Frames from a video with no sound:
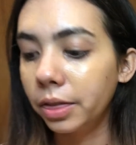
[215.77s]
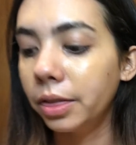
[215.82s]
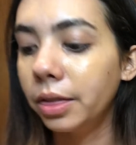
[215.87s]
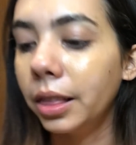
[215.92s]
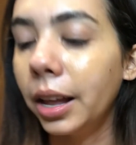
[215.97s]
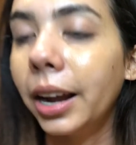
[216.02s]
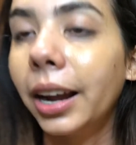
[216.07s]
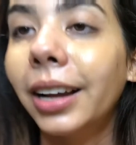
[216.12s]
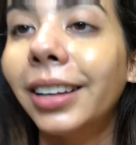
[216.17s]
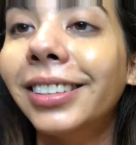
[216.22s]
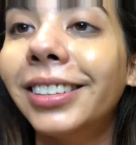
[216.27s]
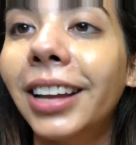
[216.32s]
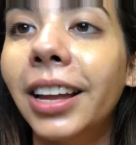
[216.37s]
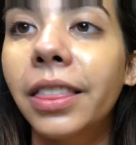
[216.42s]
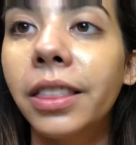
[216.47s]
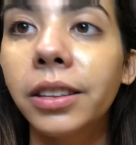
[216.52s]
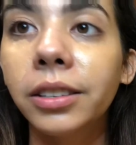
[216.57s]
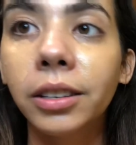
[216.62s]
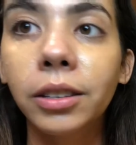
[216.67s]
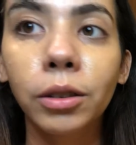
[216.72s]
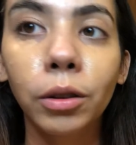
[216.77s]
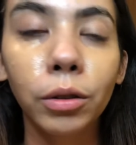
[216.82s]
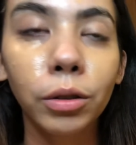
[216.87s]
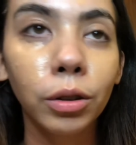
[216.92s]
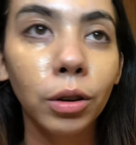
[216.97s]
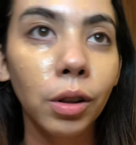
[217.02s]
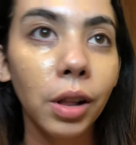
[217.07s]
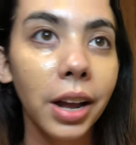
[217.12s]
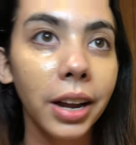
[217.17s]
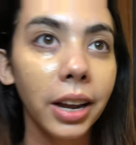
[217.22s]
like I said, this is
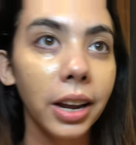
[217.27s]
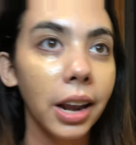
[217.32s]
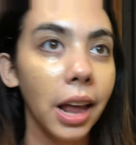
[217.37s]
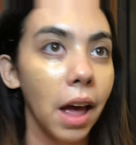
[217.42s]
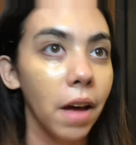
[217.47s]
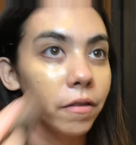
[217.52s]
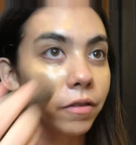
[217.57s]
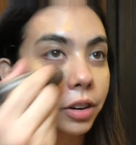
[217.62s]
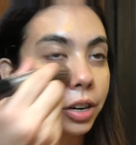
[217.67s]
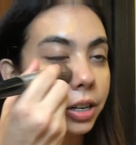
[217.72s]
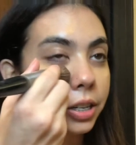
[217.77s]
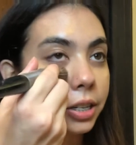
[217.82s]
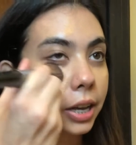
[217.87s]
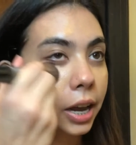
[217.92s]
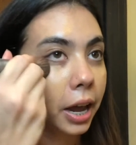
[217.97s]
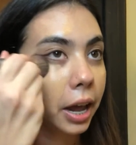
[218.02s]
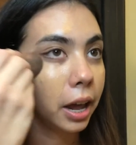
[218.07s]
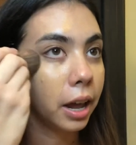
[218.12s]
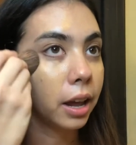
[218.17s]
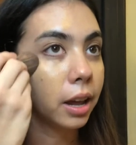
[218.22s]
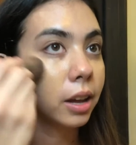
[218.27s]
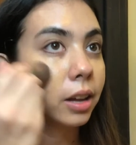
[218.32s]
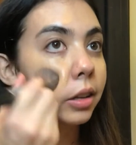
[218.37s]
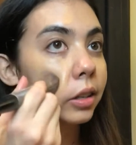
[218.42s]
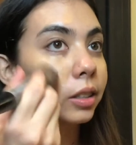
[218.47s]
also like an everyday,